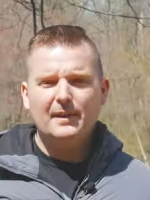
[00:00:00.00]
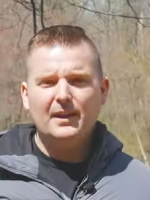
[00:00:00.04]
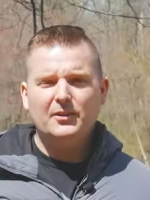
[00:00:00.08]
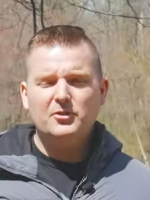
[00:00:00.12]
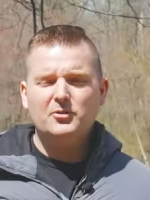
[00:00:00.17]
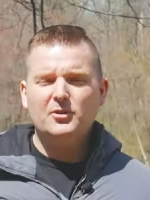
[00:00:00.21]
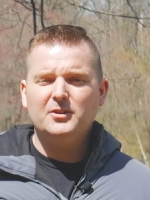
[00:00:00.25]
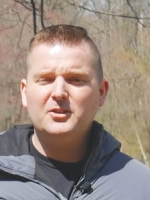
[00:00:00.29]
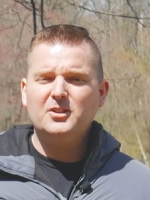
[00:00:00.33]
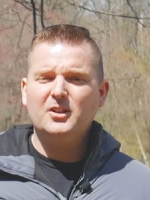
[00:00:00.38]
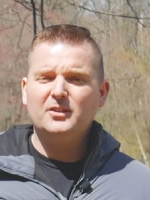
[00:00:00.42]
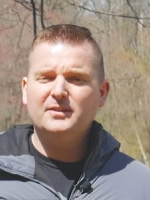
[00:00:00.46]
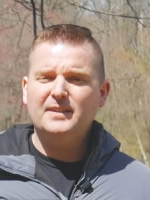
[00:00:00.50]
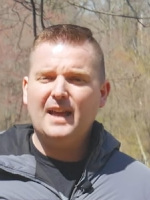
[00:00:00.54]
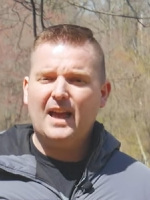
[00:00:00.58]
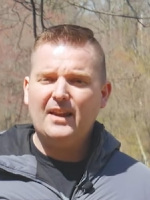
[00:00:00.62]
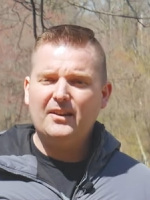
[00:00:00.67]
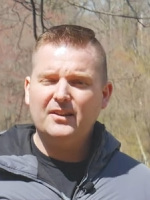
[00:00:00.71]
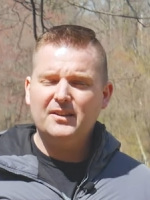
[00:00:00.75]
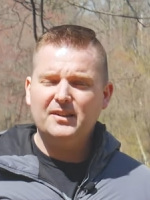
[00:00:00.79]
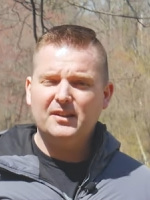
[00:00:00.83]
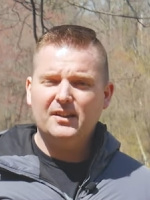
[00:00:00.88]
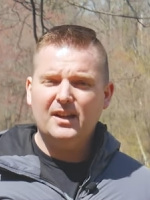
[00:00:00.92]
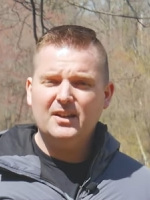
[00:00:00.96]
Now, traditional
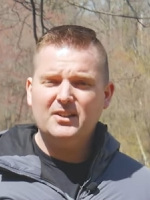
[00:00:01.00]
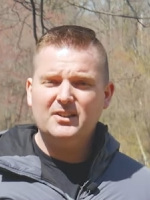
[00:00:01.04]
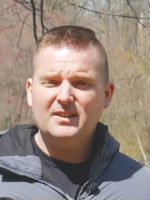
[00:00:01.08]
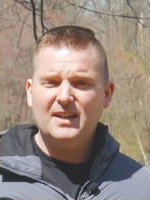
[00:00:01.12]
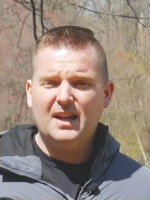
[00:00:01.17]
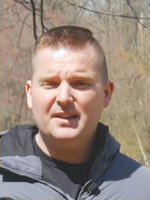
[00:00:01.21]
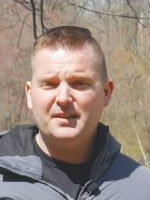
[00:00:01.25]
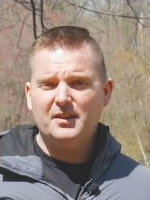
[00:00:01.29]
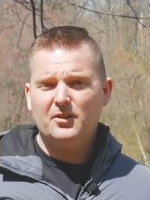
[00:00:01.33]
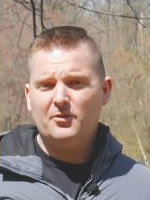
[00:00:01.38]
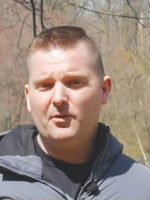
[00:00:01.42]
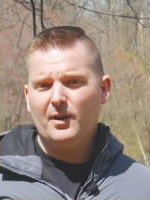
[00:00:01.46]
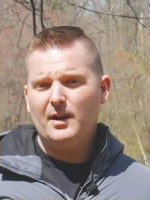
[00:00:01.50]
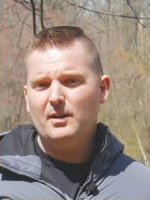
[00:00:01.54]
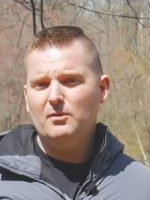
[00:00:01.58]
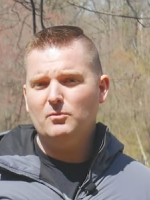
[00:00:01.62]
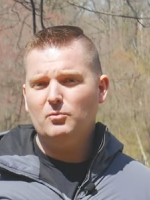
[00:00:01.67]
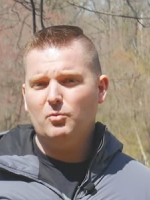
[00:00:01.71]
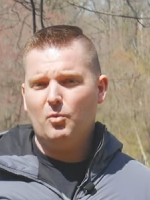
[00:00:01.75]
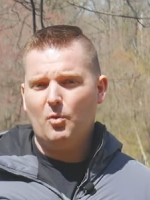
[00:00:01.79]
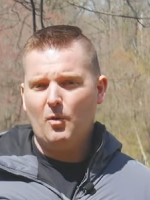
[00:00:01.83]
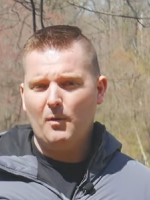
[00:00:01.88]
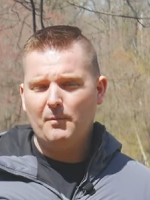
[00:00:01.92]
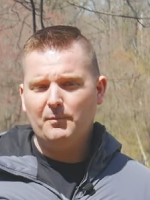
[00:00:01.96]
down insulation has a great
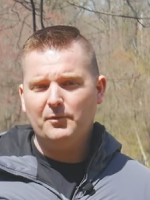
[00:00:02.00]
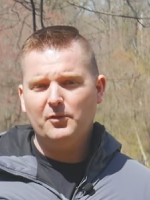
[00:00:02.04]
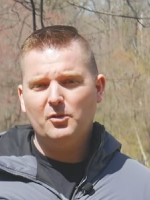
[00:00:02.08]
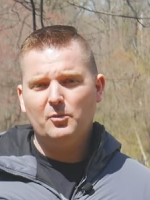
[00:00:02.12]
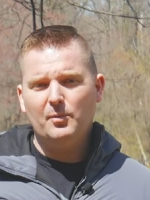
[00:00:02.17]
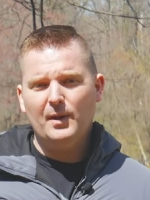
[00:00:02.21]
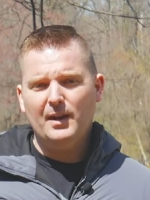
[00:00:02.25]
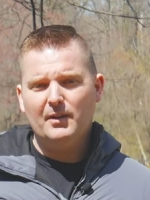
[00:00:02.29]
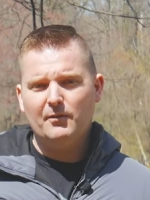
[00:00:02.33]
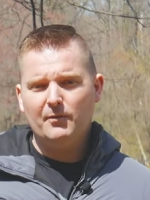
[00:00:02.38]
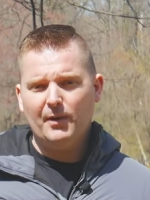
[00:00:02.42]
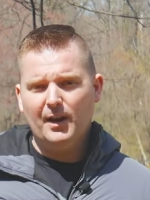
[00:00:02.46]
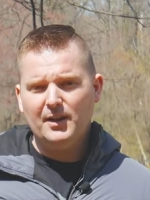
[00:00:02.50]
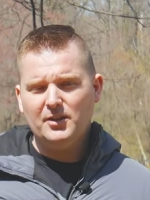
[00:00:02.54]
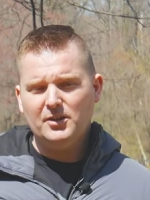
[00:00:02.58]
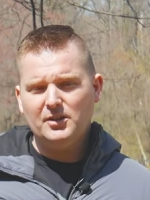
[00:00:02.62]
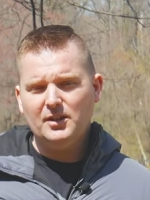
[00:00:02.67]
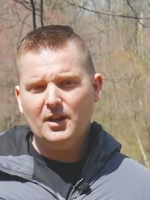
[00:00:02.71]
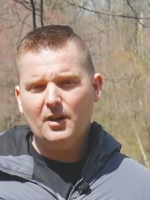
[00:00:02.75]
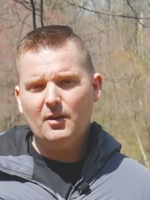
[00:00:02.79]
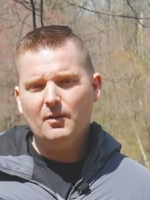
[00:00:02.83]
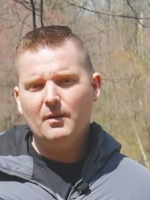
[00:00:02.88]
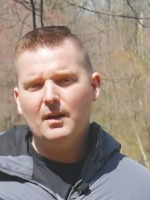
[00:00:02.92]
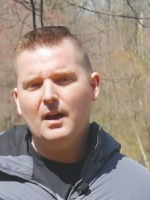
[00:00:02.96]
warmth to weight
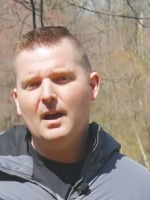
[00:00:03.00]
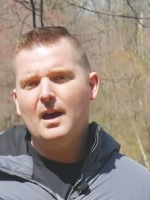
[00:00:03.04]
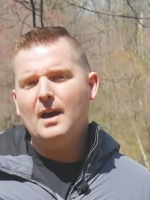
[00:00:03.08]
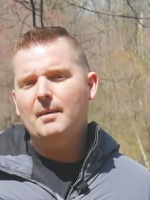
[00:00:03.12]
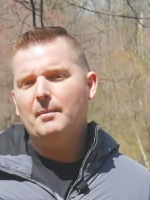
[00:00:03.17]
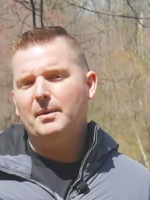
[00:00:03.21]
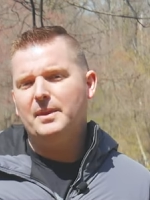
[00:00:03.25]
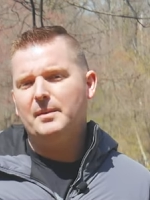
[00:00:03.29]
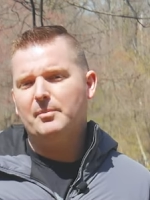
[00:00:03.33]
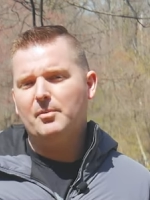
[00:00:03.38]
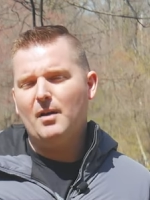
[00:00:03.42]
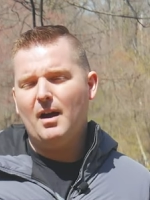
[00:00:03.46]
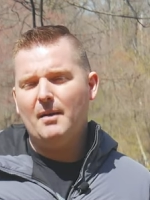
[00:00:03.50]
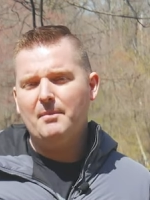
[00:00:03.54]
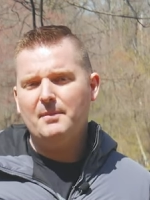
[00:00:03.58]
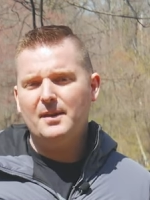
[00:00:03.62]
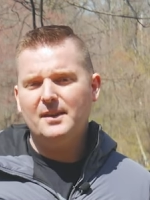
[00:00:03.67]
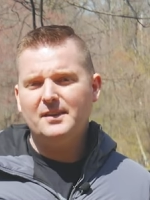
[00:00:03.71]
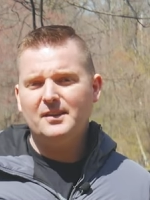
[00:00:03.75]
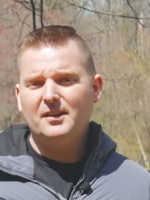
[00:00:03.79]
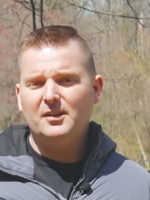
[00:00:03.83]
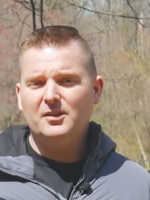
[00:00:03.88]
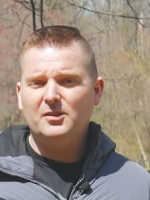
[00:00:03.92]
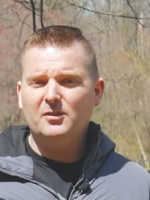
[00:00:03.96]
ratio, but the problem
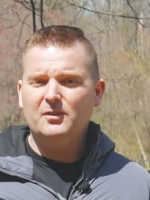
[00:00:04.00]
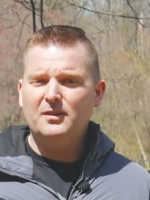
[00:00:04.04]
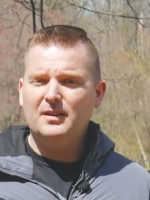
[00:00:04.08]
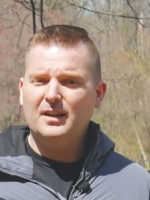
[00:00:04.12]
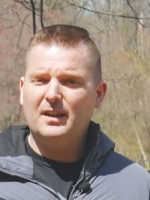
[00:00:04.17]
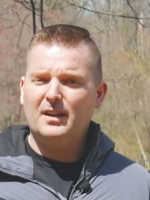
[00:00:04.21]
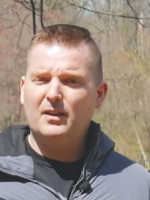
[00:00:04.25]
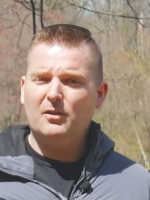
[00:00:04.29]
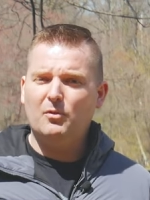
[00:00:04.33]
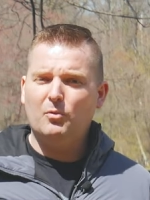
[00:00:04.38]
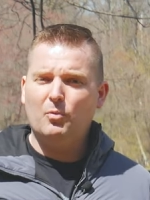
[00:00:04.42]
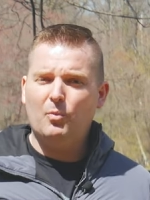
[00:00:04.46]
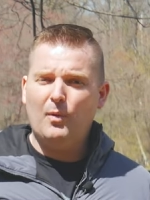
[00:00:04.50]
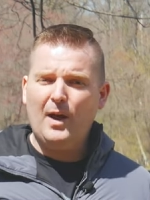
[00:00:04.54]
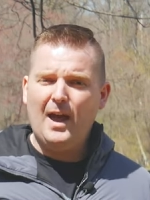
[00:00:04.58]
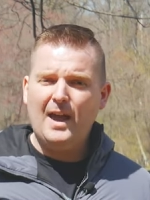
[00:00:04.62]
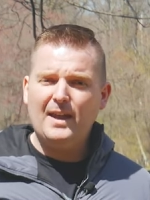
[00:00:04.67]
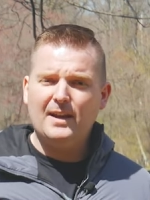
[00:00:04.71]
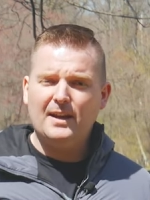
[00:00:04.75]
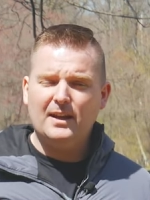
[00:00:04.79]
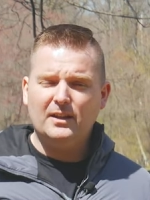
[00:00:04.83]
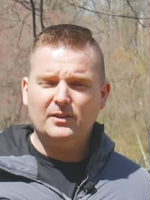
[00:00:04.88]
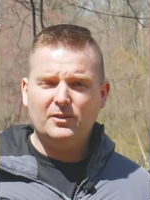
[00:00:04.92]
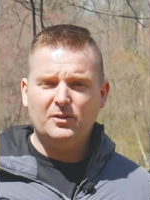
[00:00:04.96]
is that as soon as it gets
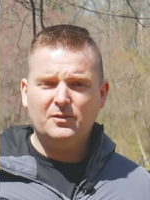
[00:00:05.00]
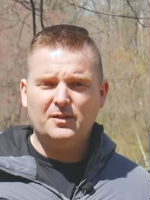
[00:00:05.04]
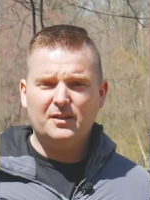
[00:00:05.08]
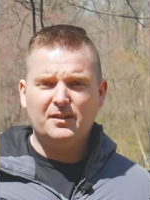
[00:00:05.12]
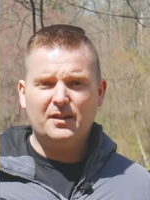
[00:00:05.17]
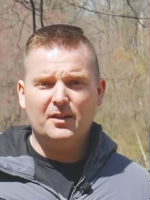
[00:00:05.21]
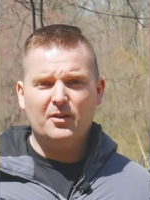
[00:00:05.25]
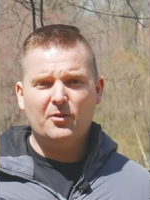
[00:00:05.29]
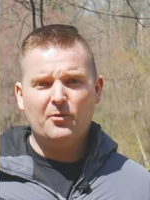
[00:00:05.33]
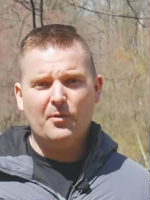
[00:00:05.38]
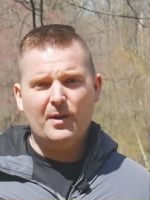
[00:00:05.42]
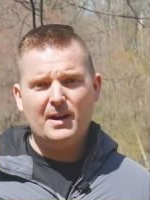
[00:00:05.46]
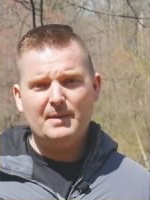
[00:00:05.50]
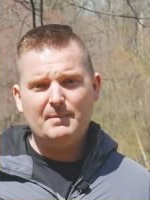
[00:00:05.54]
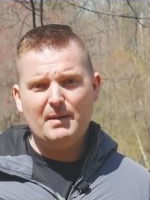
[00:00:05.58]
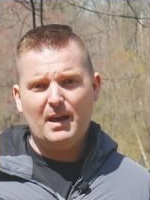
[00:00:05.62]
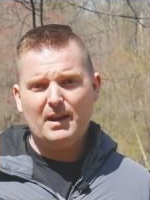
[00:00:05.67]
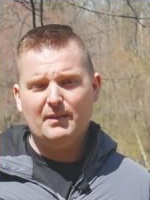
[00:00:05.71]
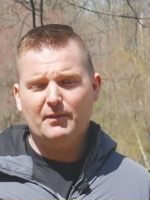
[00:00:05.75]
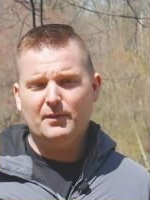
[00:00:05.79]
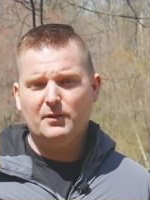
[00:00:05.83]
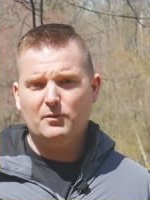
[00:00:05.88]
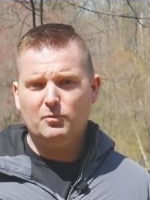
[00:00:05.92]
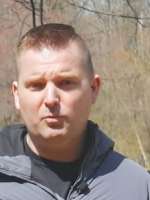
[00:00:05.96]
wet, it loses a great
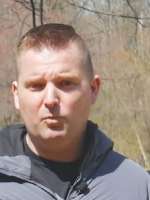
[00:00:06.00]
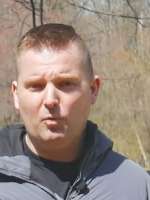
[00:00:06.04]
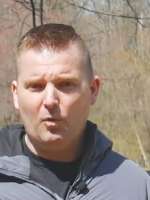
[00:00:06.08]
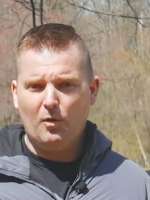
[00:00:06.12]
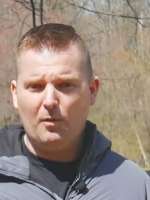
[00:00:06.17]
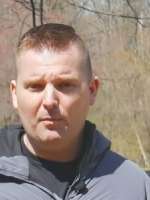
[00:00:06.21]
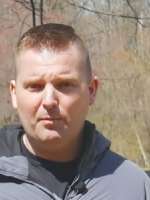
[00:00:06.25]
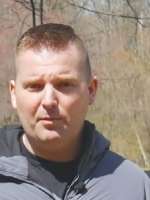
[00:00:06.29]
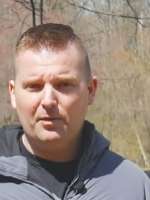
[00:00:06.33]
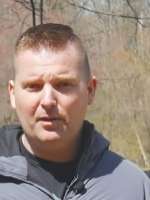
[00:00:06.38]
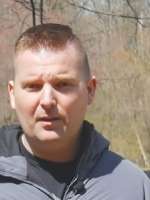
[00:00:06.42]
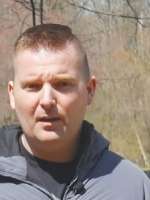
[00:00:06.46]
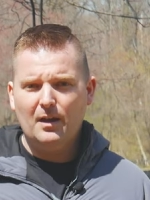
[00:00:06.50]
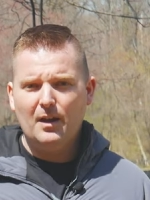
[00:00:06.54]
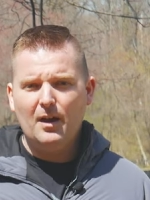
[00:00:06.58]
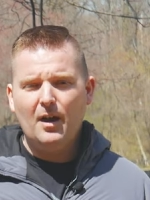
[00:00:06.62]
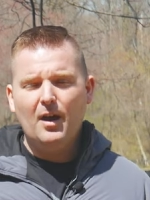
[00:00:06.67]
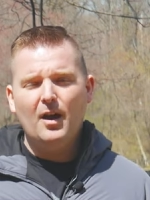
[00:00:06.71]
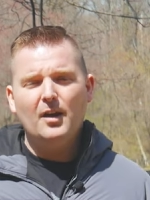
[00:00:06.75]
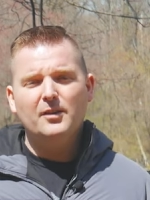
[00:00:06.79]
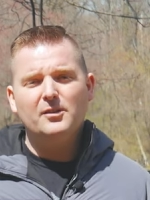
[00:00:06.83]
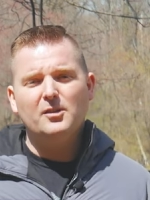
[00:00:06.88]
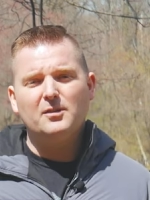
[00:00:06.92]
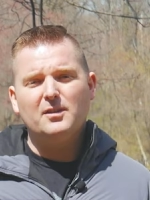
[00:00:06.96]
amount of its warmth.
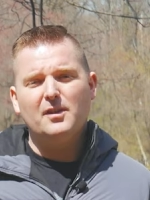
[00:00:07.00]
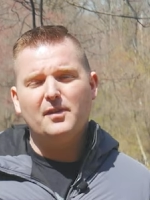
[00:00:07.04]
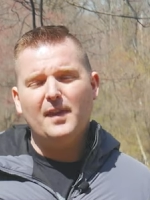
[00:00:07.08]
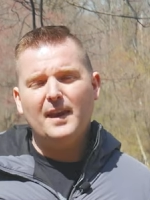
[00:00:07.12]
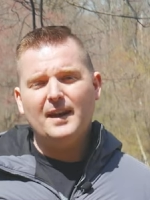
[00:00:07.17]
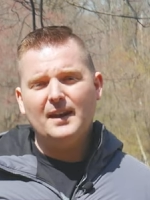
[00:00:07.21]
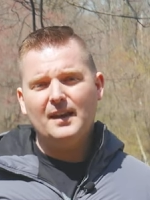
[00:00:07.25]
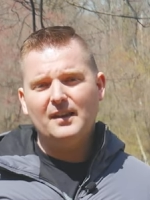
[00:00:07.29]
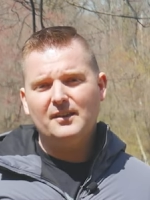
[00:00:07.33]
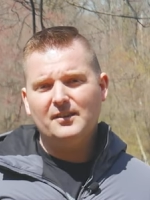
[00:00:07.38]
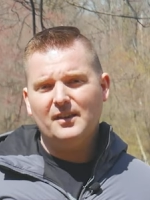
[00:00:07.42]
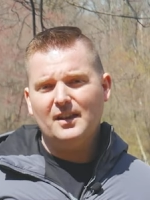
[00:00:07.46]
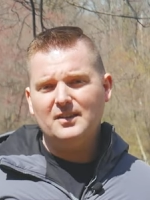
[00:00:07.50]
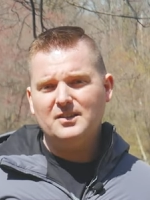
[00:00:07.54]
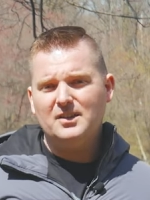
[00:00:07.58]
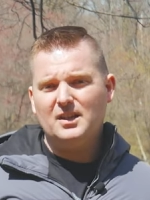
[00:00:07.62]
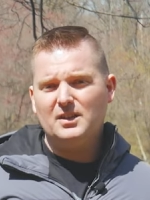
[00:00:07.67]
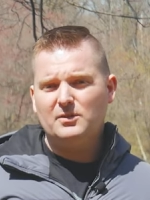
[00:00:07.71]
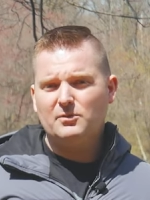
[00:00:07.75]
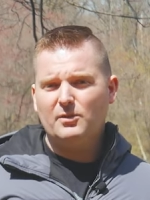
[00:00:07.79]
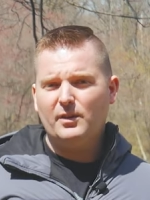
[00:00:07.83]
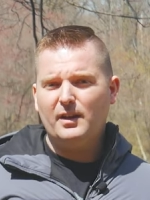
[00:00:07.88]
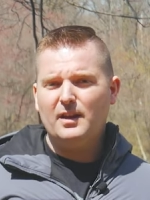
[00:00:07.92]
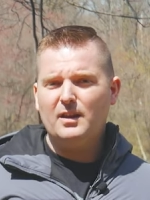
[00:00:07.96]
So synthetic insulation
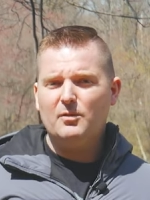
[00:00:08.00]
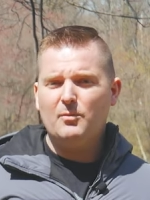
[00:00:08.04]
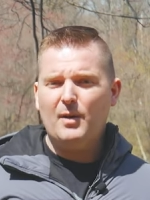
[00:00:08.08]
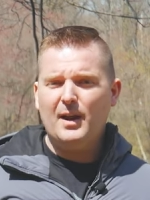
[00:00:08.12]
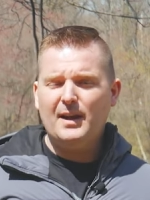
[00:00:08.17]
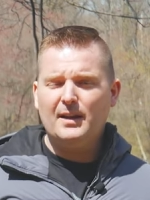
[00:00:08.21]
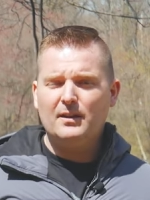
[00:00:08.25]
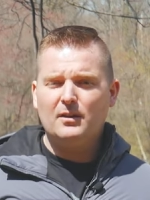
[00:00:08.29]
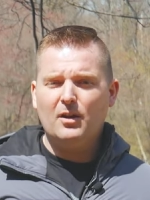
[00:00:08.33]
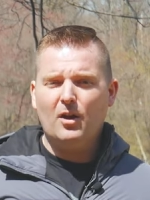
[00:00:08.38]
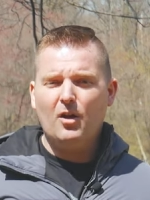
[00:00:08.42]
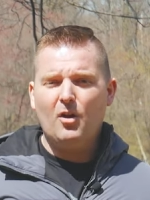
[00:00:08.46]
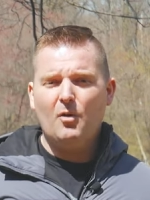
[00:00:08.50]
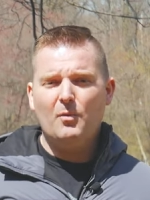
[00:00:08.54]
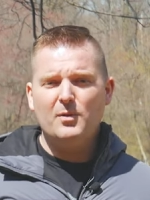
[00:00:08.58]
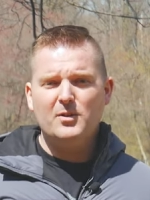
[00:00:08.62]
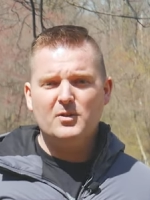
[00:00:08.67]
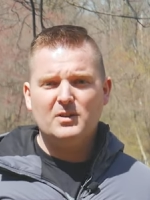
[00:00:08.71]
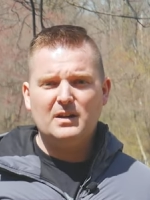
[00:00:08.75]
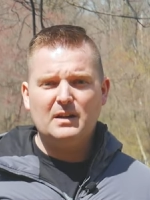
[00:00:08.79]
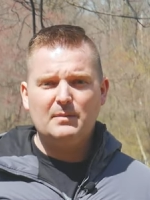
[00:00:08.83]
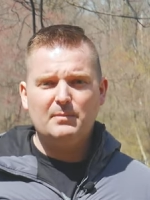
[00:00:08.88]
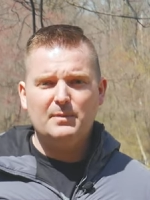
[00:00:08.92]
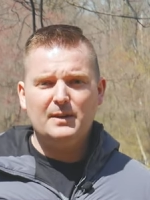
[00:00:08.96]
is really the way to go
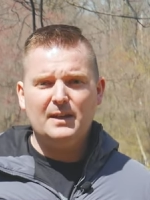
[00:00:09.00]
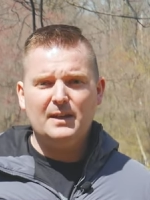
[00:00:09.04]
when you're going to